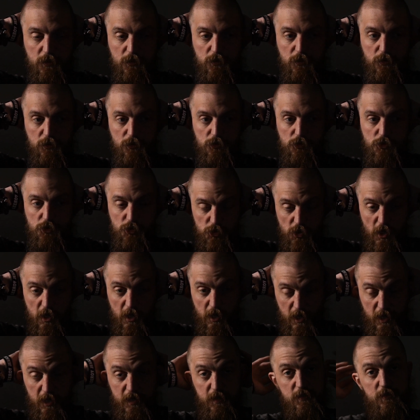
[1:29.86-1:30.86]
shit
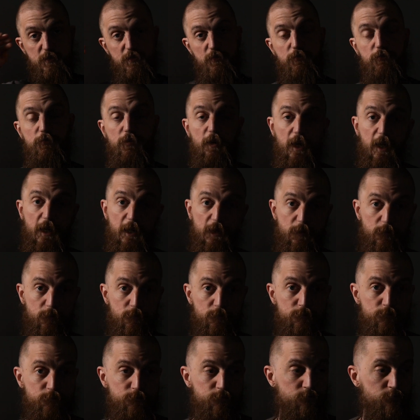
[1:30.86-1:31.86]
hits the fan.
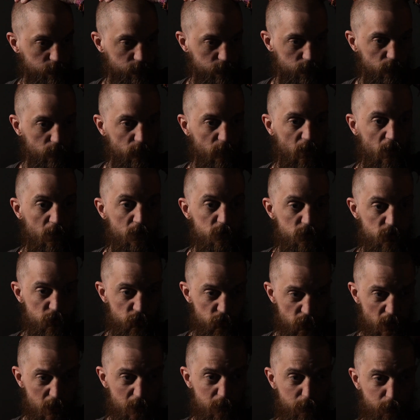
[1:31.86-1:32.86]

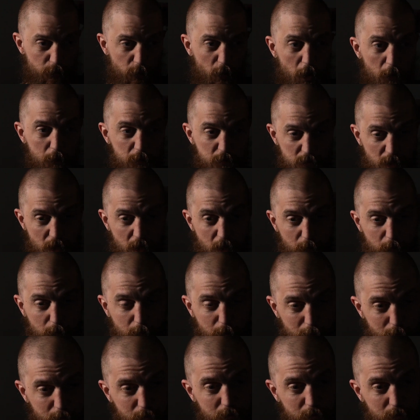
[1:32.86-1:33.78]
Shit pops up